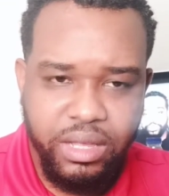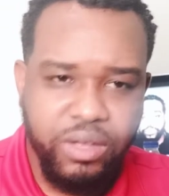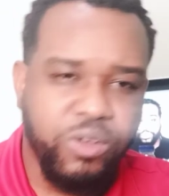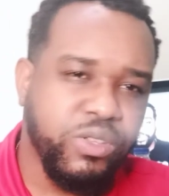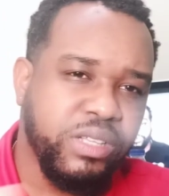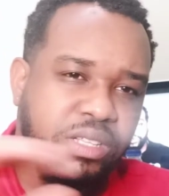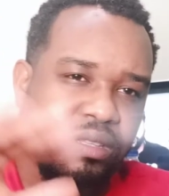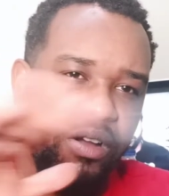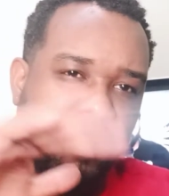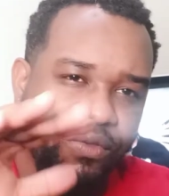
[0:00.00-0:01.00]
It also has a
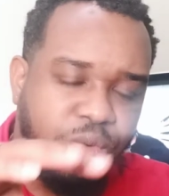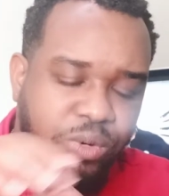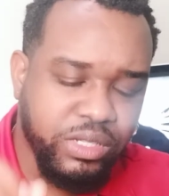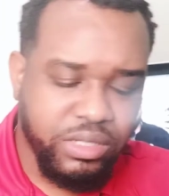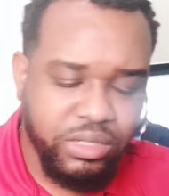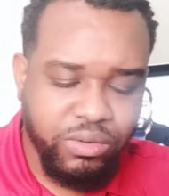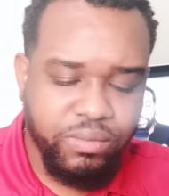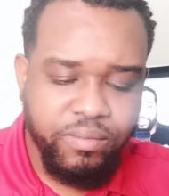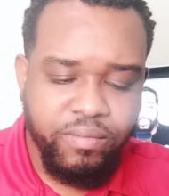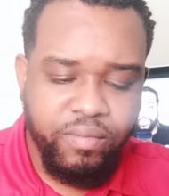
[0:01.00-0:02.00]
star fruit, which is
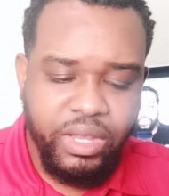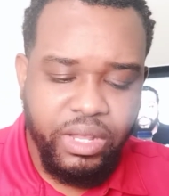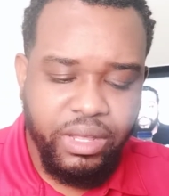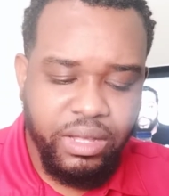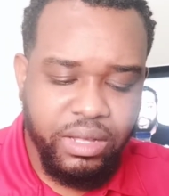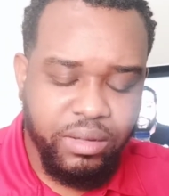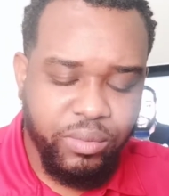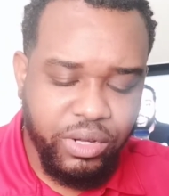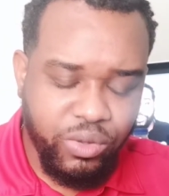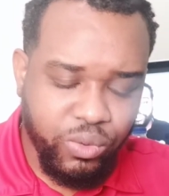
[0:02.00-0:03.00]

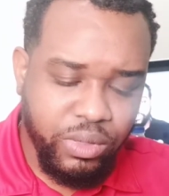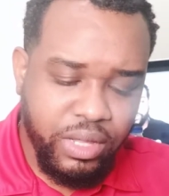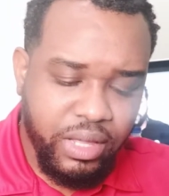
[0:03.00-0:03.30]
pretty cool.